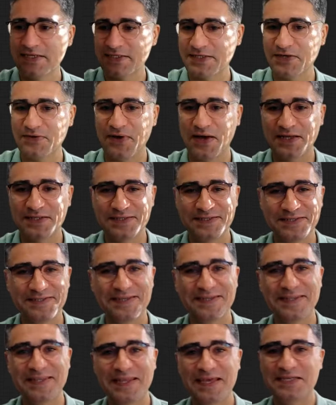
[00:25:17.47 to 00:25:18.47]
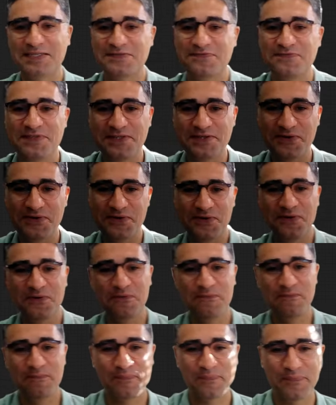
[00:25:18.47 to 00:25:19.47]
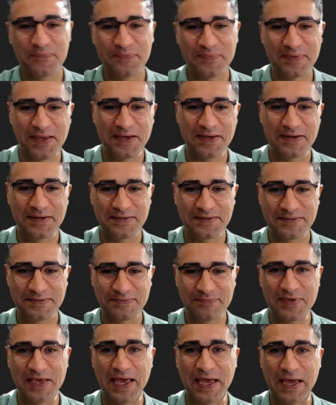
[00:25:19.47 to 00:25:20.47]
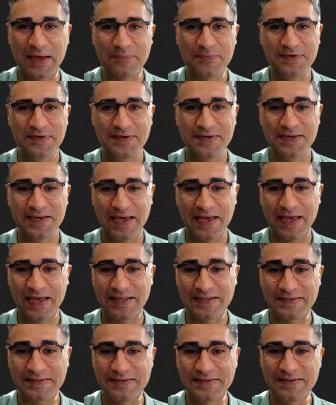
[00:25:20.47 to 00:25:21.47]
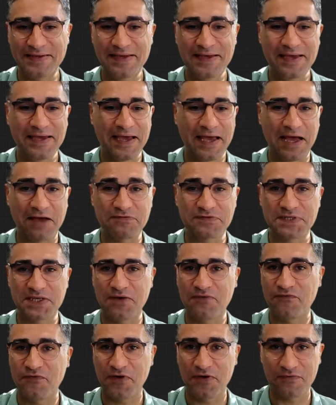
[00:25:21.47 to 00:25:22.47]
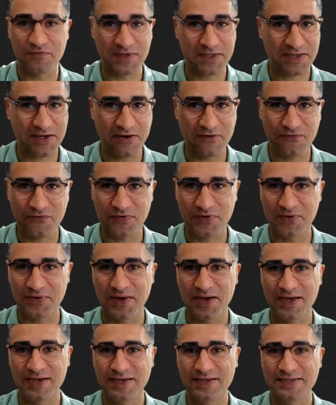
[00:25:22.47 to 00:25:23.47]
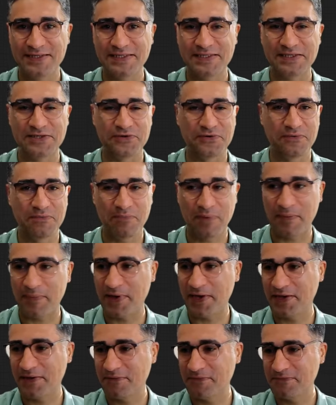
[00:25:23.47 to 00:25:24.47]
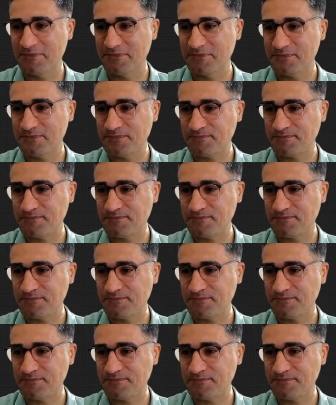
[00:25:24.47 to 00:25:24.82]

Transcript: So until the next video, be happy and have some fun with ComfyUI. See you. Bye-bye.